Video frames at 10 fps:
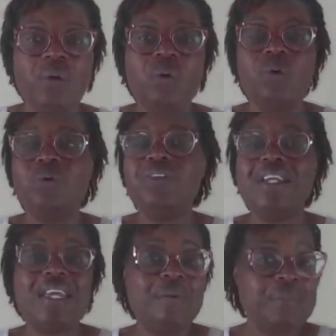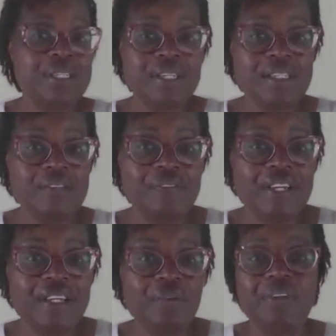or that empty nest
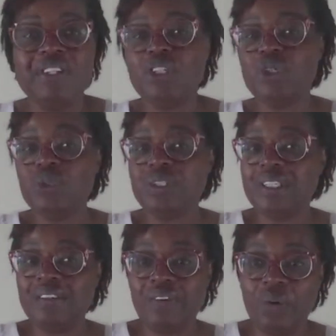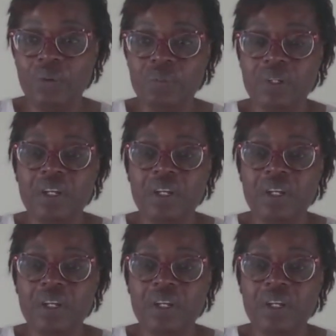feeling when the children leave home